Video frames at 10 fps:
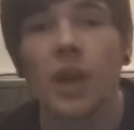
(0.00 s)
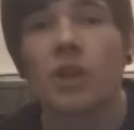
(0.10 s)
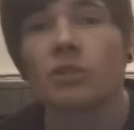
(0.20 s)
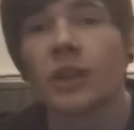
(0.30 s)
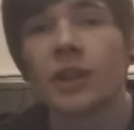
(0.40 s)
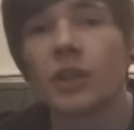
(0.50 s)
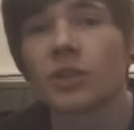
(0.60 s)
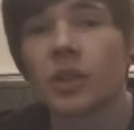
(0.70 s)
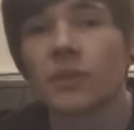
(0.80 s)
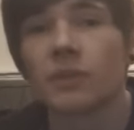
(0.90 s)
Trainer Lock
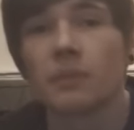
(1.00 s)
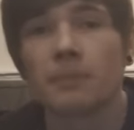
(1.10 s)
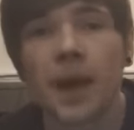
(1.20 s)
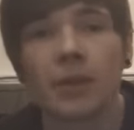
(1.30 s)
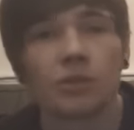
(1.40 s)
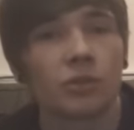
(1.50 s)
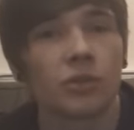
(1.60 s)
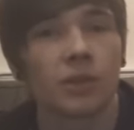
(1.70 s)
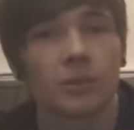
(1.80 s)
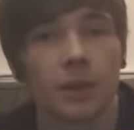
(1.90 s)
suffers from bad
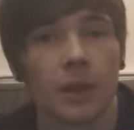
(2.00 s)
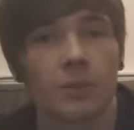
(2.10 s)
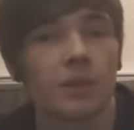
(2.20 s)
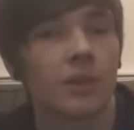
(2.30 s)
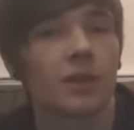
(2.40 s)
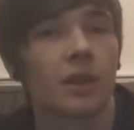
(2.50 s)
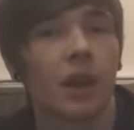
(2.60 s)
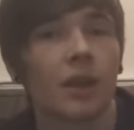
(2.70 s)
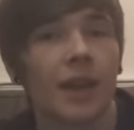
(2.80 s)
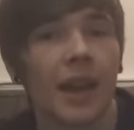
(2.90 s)
draws sometimes, and this
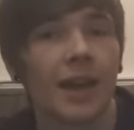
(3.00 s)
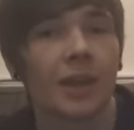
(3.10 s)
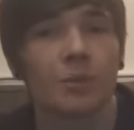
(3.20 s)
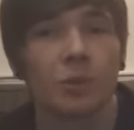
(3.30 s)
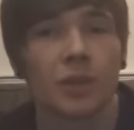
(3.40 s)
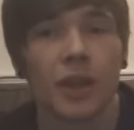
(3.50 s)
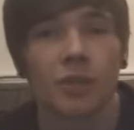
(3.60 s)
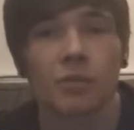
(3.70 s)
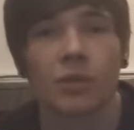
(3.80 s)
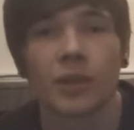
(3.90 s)
card can help you to
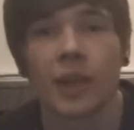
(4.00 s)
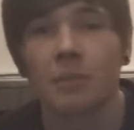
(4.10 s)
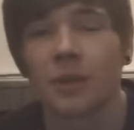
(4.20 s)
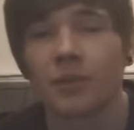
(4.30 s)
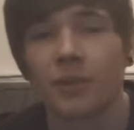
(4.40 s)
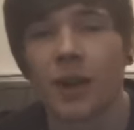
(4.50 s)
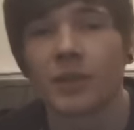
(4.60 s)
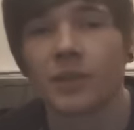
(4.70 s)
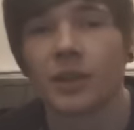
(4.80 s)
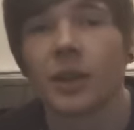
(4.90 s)
get through your deck a bit
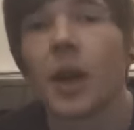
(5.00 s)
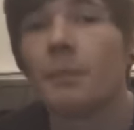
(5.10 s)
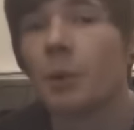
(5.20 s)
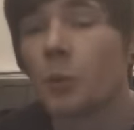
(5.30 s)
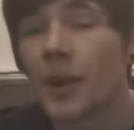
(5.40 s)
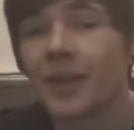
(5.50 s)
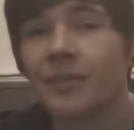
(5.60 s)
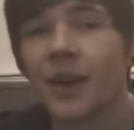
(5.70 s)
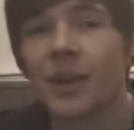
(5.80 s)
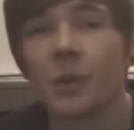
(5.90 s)
faster, but will it
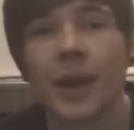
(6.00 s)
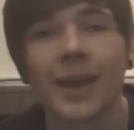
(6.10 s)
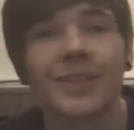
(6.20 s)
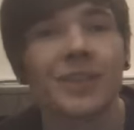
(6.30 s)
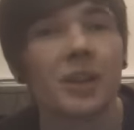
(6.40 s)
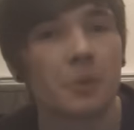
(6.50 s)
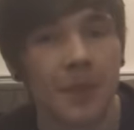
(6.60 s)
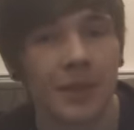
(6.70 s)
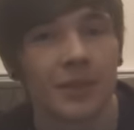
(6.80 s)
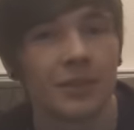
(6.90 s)
find a way into the
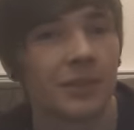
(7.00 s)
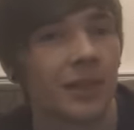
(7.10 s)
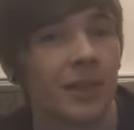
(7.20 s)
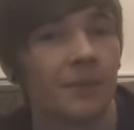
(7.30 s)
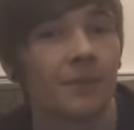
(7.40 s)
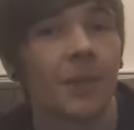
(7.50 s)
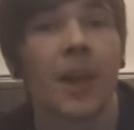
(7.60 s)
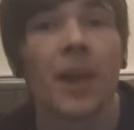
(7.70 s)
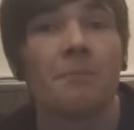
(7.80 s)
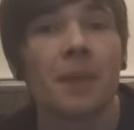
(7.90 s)
competitive scene?
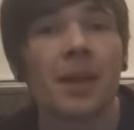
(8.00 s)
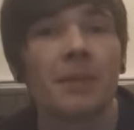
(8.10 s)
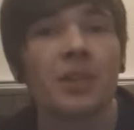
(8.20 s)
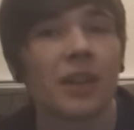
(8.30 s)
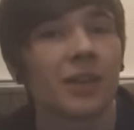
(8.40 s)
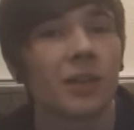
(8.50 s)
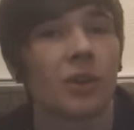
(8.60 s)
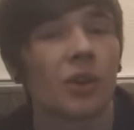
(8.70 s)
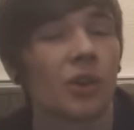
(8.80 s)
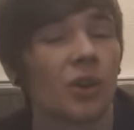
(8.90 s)
Maybe
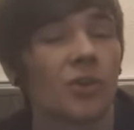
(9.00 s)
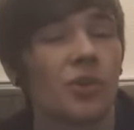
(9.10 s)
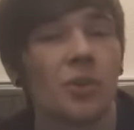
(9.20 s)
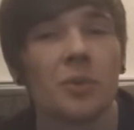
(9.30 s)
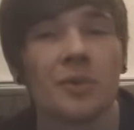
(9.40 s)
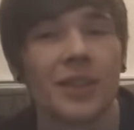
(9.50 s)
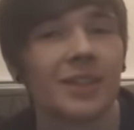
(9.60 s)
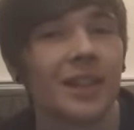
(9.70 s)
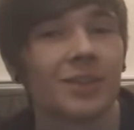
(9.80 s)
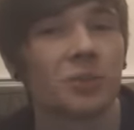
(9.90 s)
Chandelure could do with
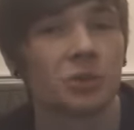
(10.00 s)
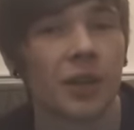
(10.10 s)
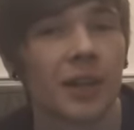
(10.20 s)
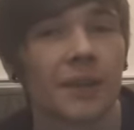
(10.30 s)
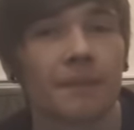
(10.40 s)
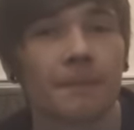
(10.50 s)
this little trick.